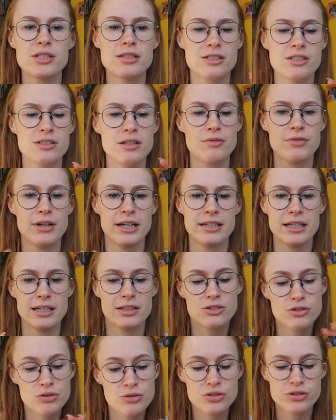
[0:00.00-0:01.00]
and stuff like
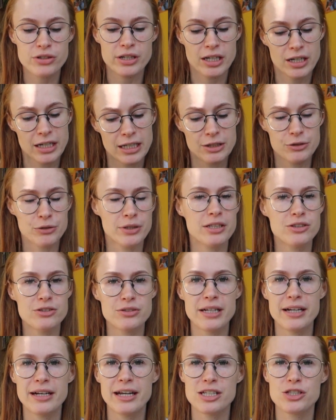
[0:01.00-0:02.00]
that too, so you can look into
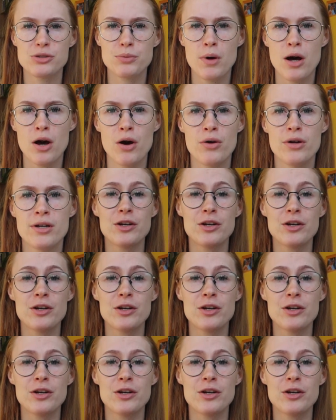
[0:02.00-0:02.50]
that as well.